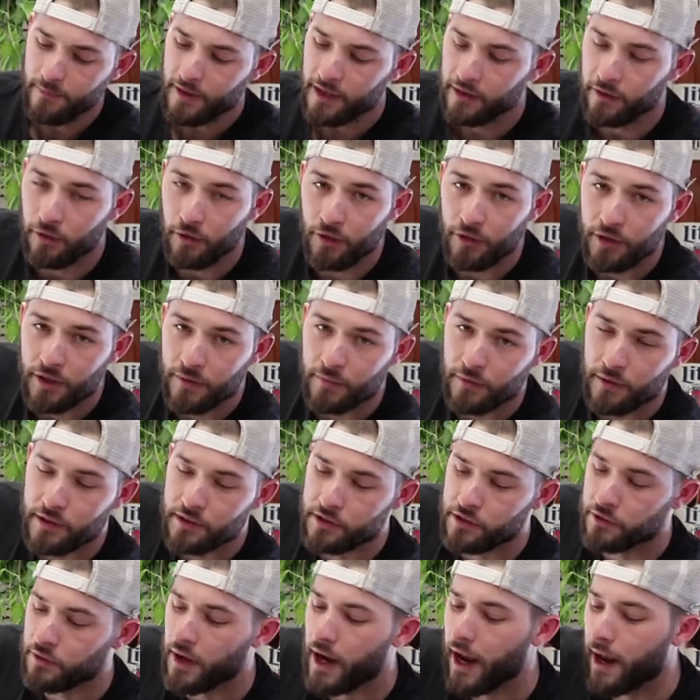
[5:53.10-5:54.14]
A Little different
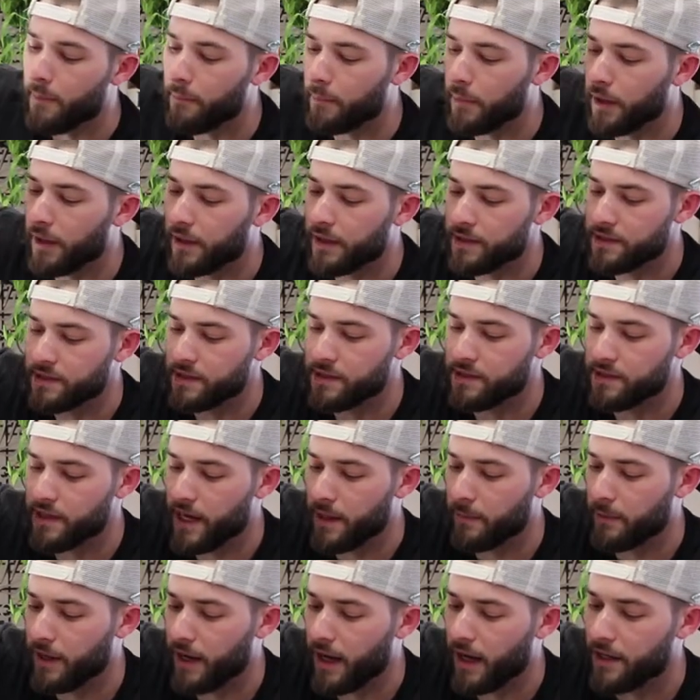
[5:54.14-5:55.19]
strap, but it's the
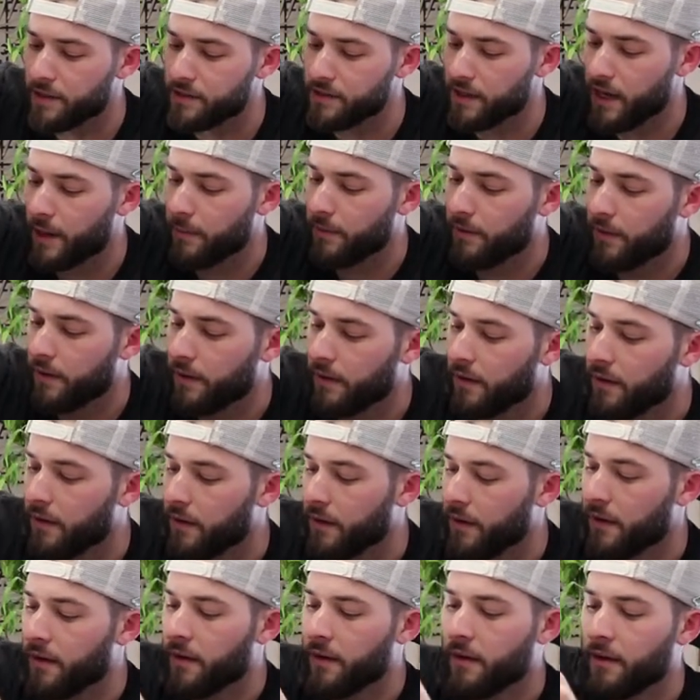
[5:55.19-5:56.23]
same concept
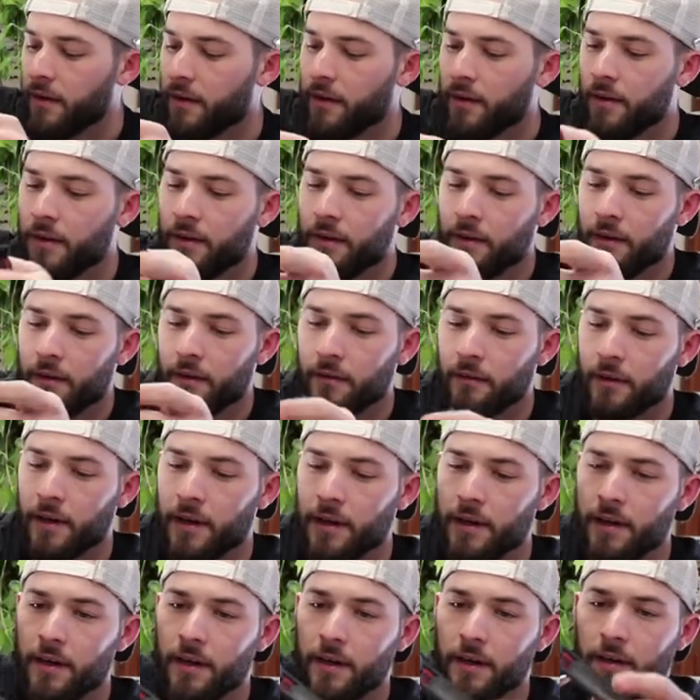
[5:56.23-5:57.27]

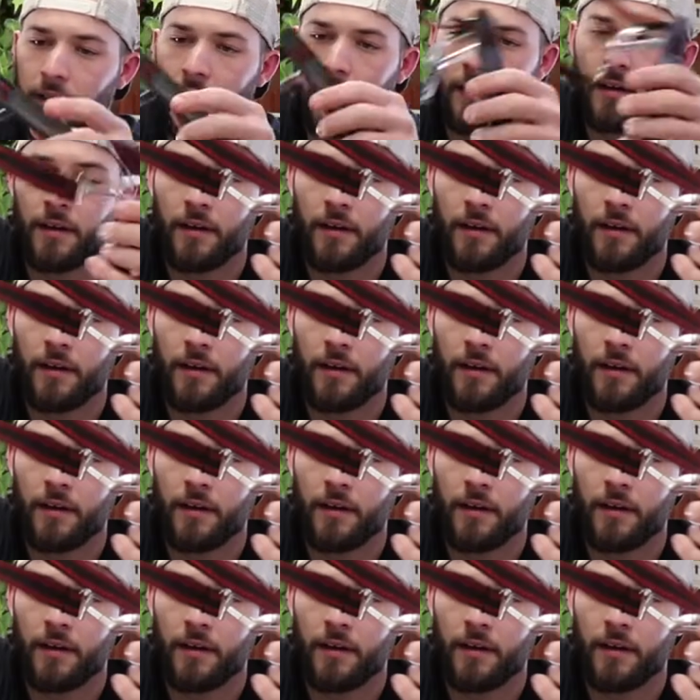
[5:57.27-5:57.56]
right here.